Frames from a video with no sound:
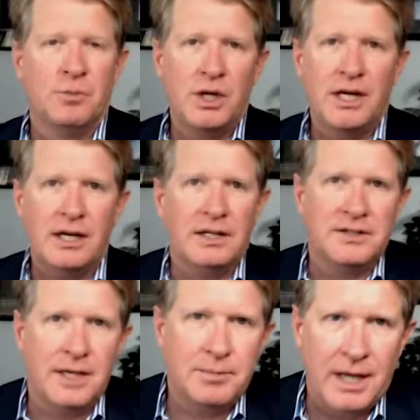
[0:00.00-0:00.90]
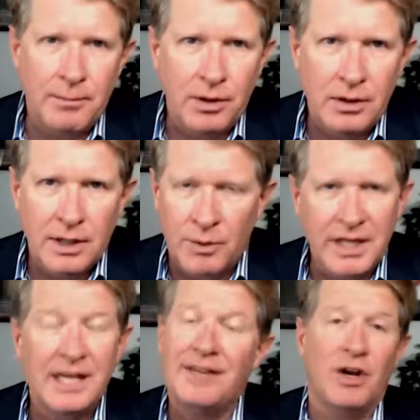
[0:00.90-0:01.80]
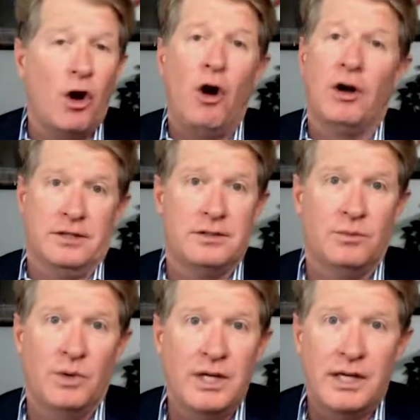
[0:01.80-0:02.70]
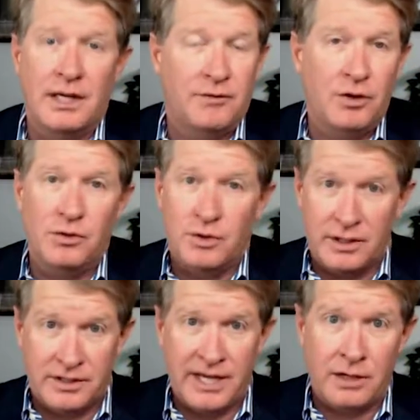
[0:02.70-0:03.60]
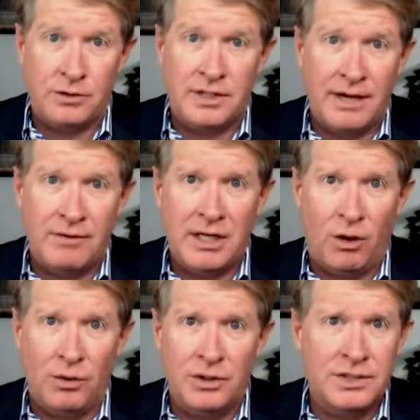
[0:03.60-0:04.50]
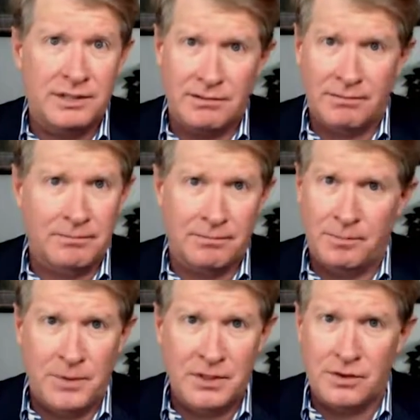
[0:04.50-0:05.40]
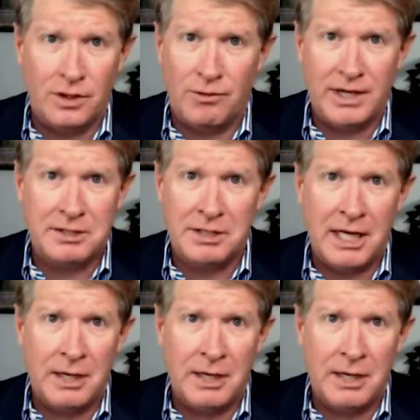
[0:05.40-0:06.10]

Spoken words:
And when you get into September, and we get even August, if you're Schedule 70 holders, this is going to resonate